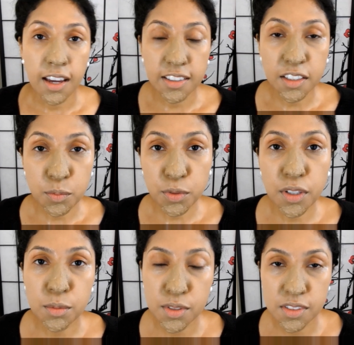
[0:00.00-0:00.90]
I did put
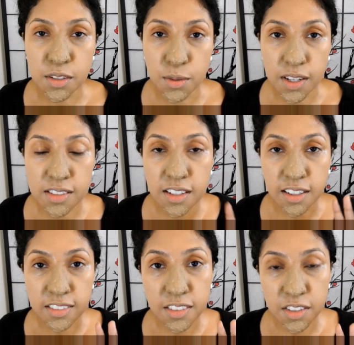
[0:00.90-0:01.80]
a moisturizer
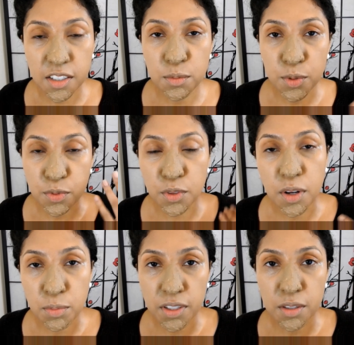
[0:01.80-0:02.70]
underneath before
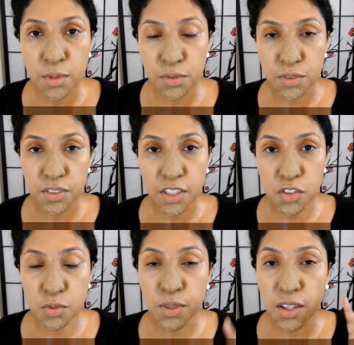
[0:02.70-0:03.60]
applying my
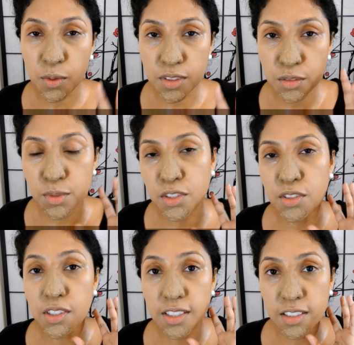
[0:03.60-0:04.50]
foundation, but I want to make
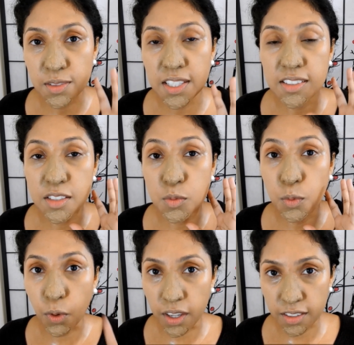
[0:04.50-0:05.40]
sure that the base is
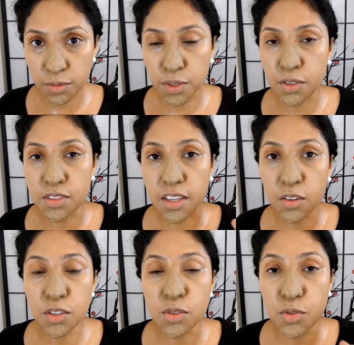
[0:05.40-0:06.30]
wet because I'm
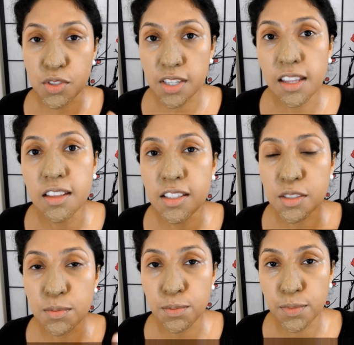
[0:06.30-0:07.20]
going to set
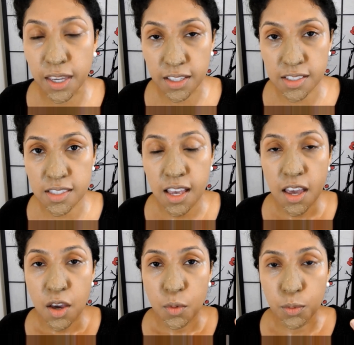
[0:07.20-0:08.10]
this
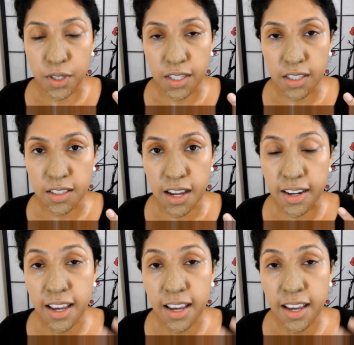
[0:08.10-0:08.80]
base with an